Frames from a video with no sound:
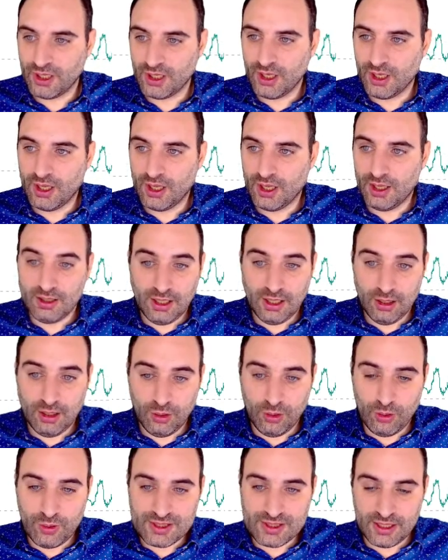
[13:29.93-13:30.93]
A low
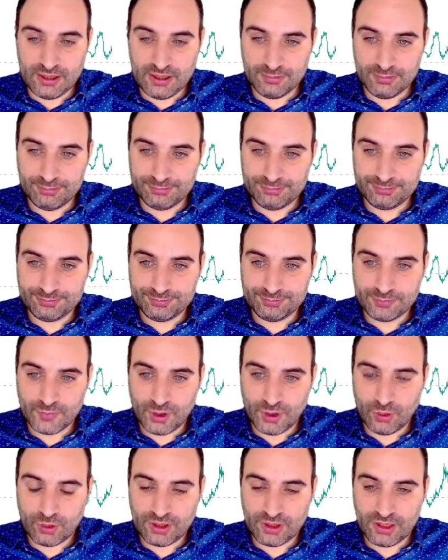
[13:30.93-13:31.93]
is in.
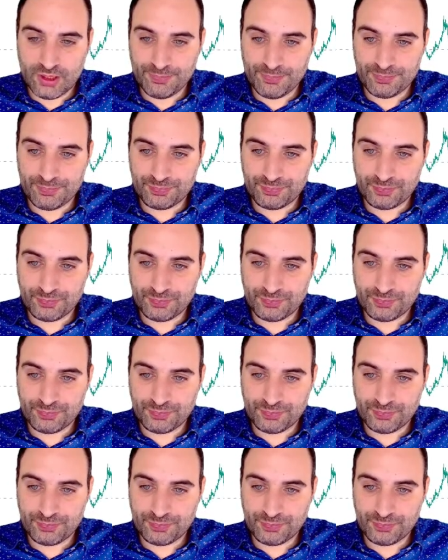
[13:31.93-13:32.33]
Okay.